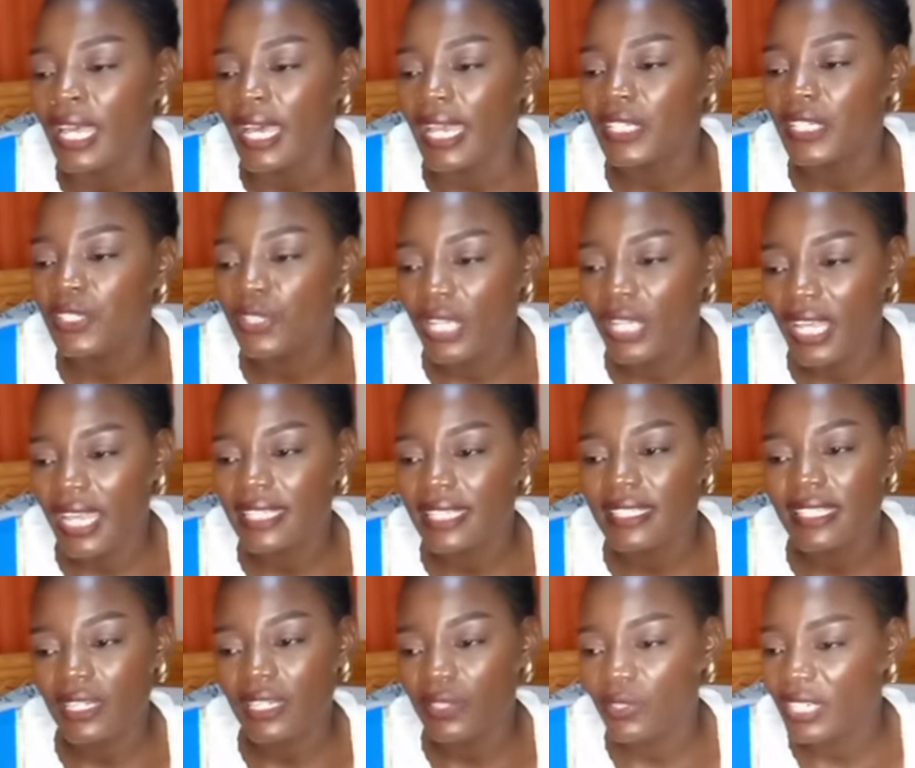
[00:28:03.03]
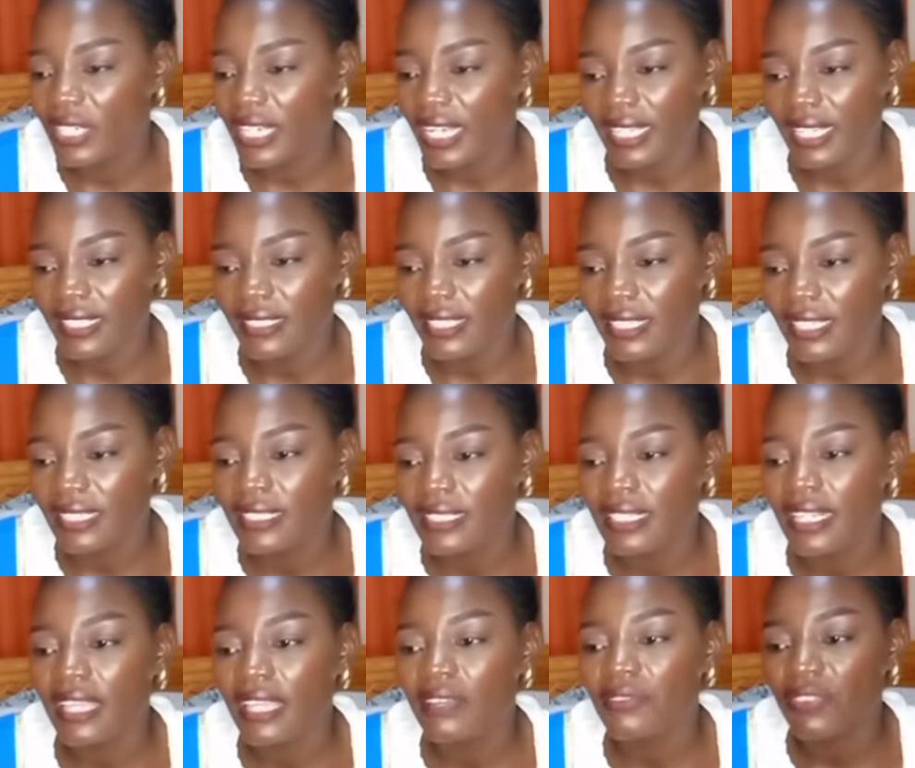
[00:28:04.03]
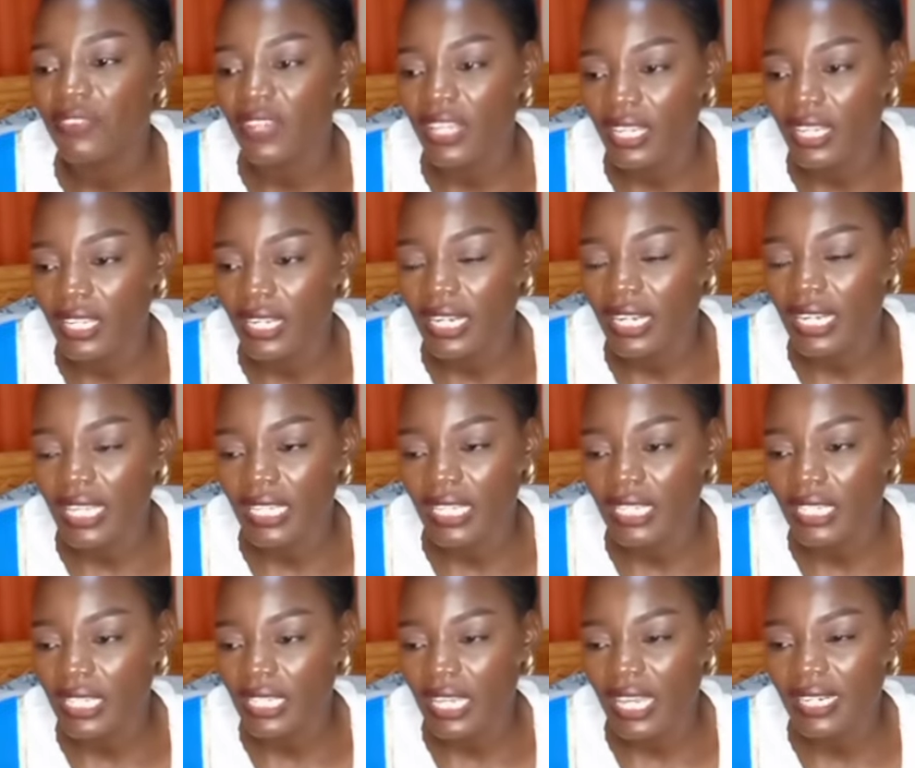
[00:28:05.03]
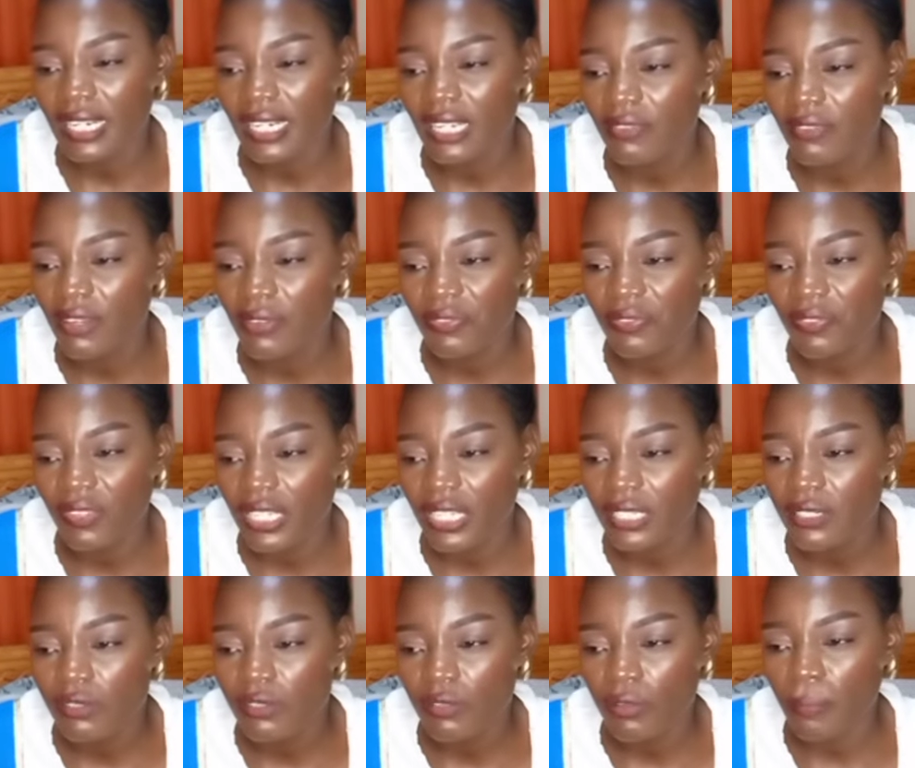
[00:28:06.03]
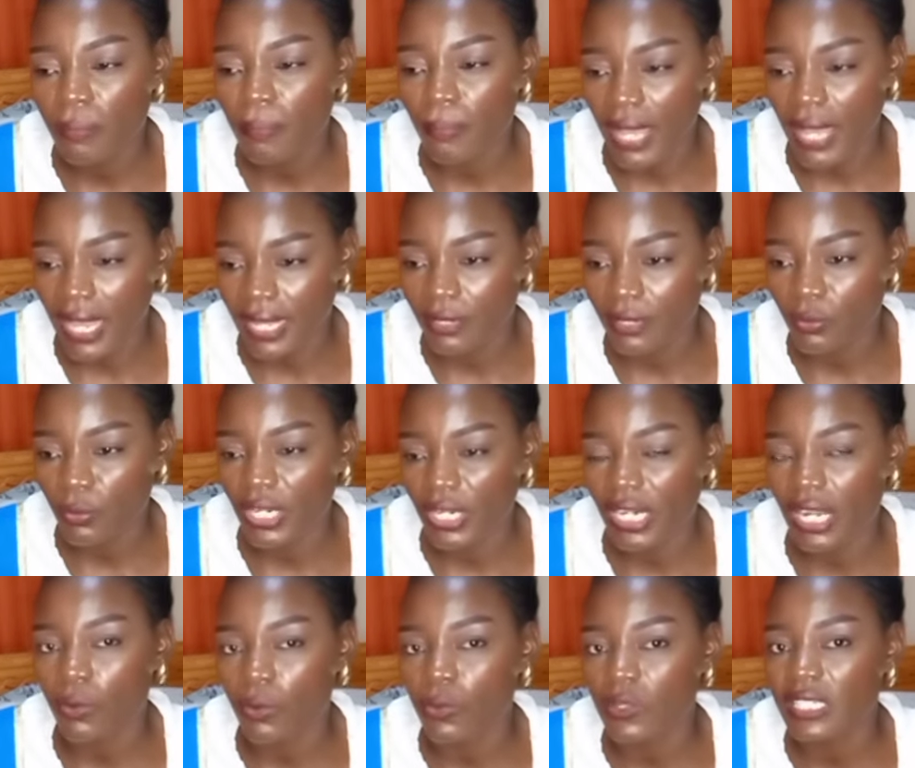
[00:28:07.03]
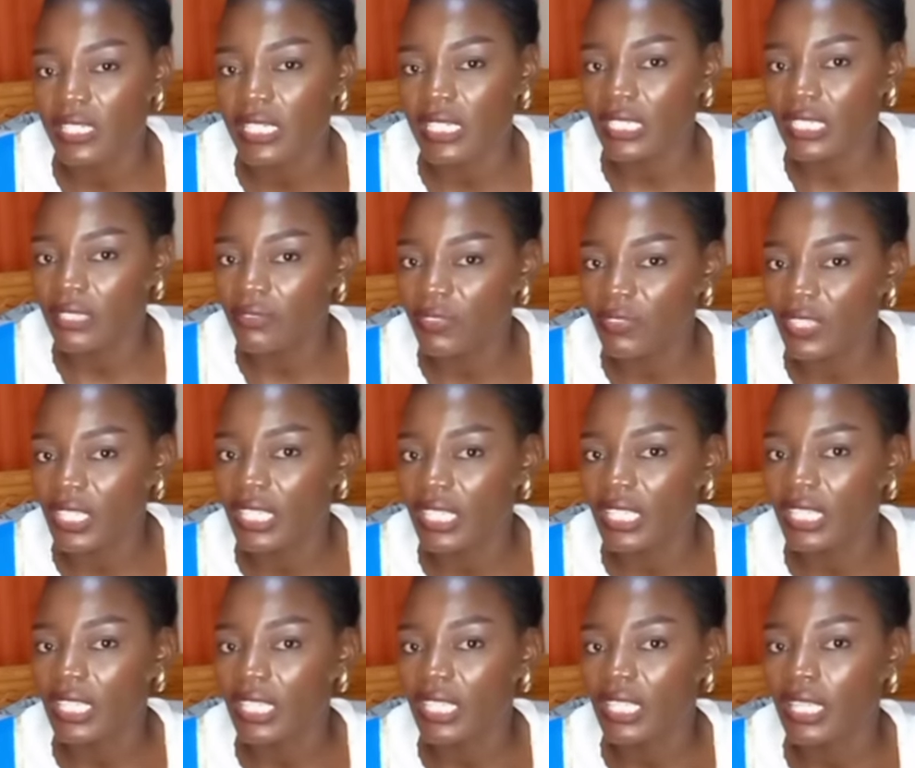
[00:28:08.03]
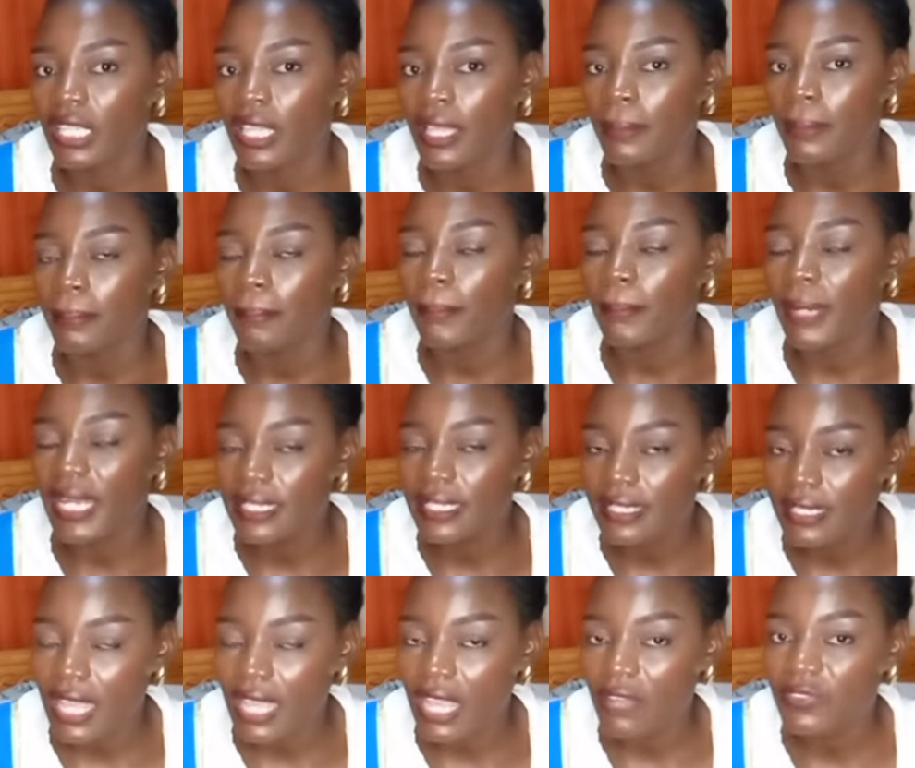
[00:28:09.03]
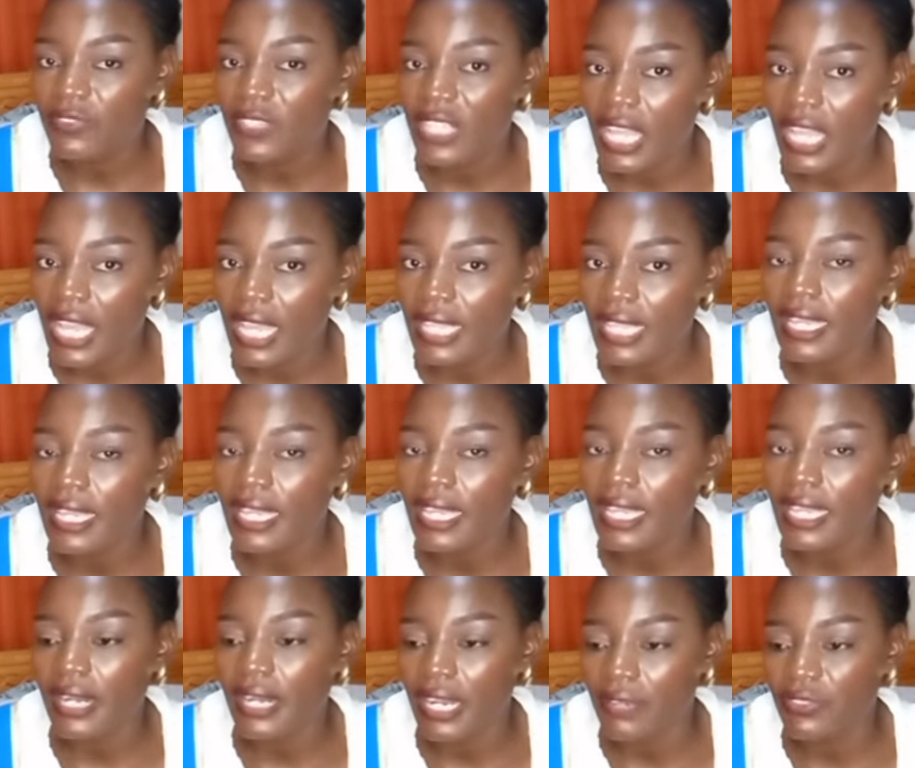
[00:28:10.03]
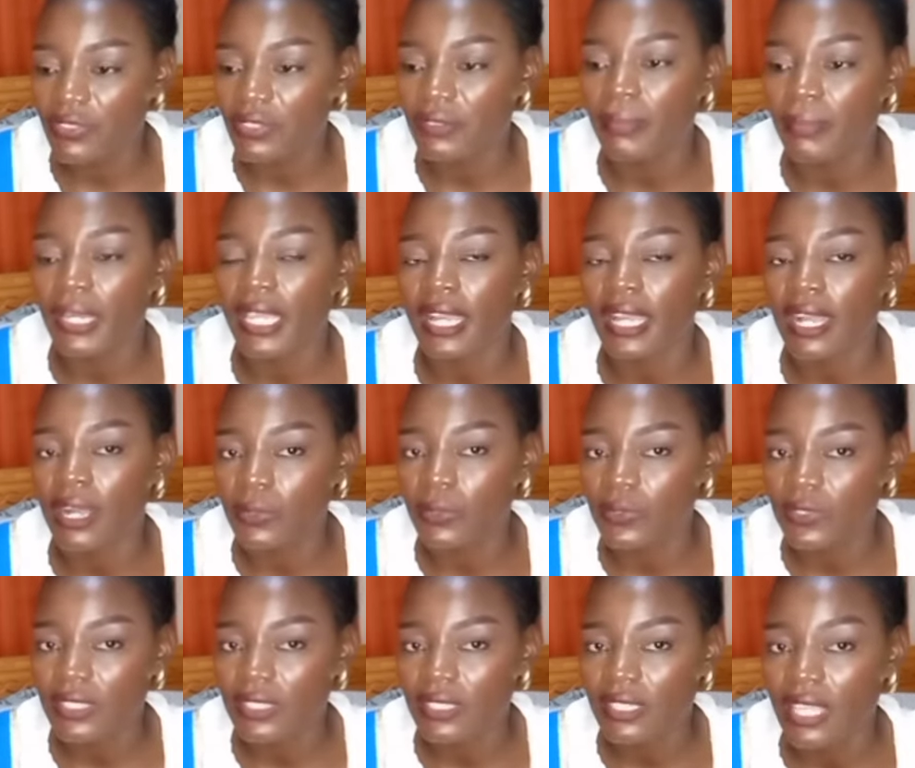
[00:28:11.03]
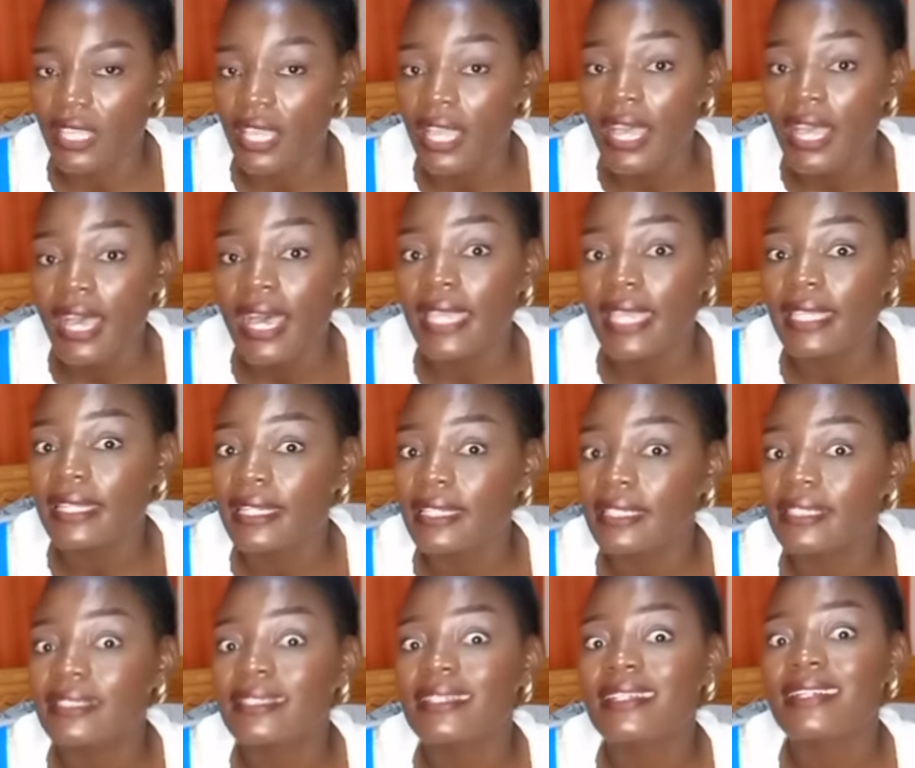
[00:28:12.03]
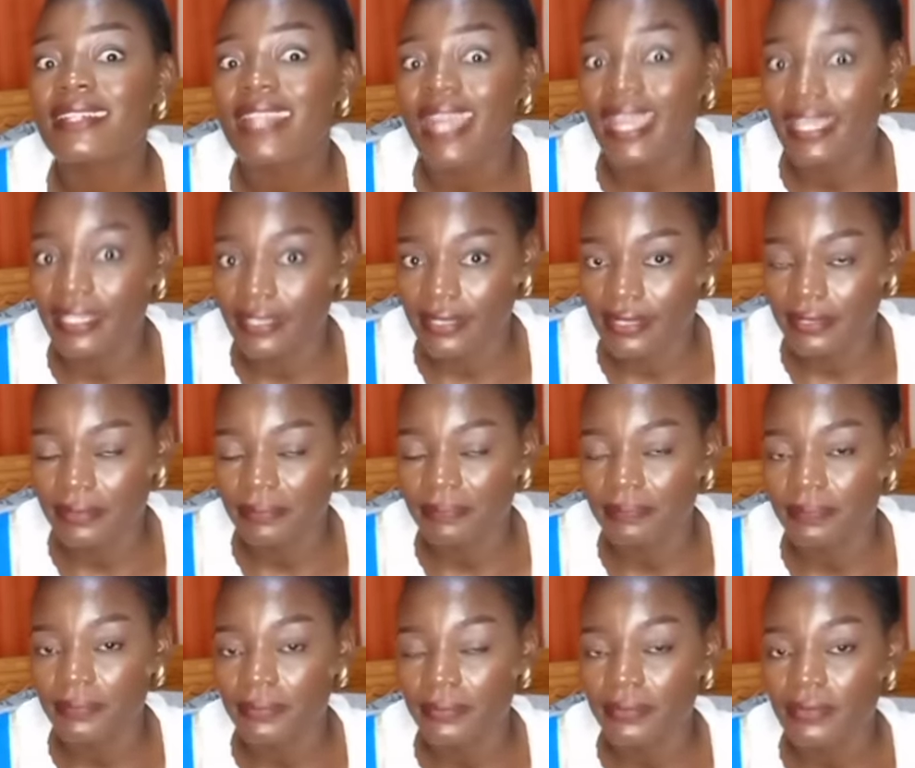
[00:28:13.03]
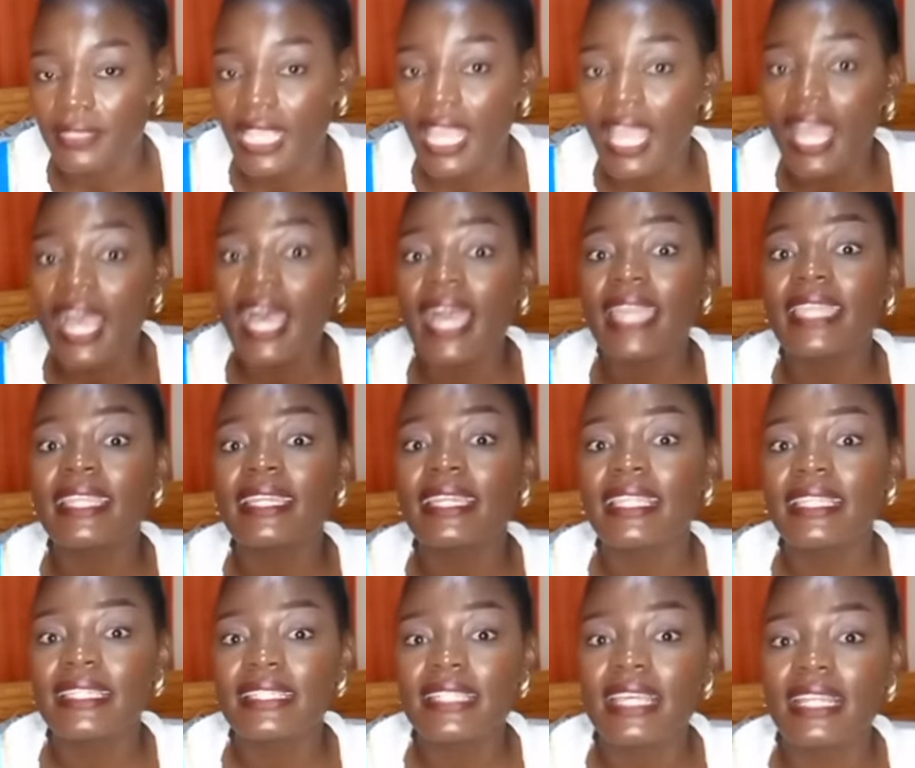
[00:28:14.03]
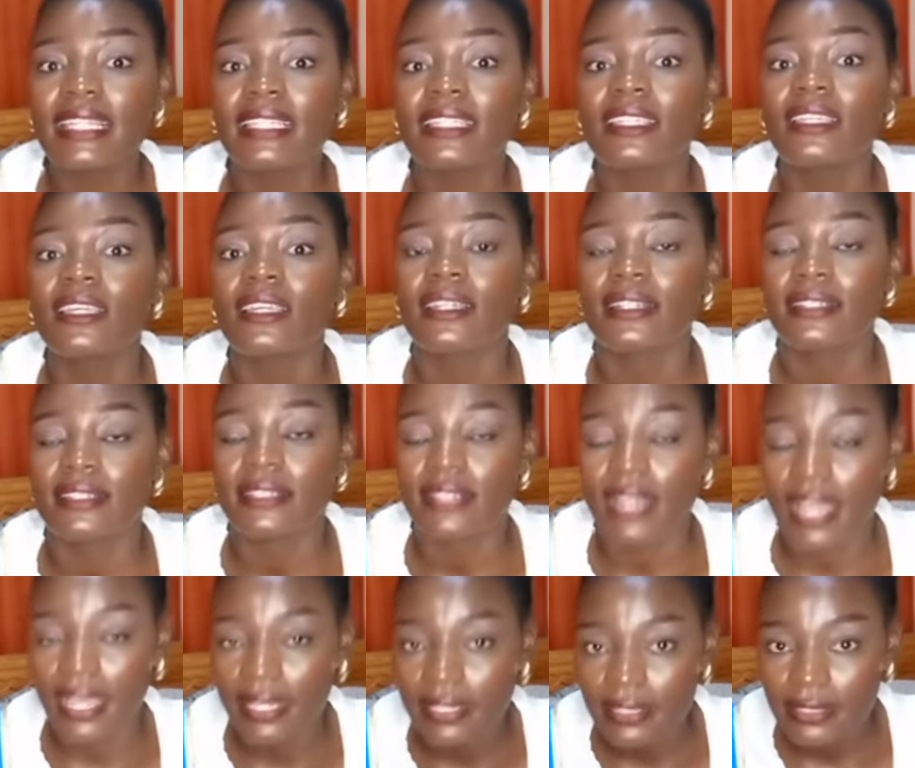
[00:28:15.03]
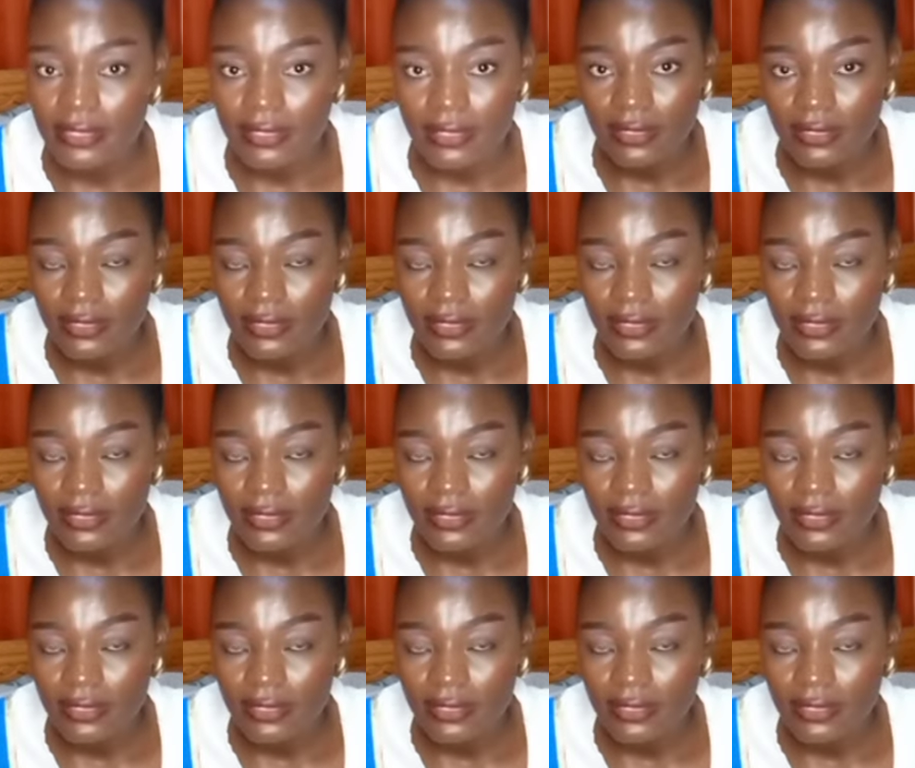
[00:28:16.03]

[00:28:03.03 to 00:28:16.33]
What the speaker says: I tell you guys, I never felt so bad when I was leaving. But after I arrived in my house, I cried. I literally cried.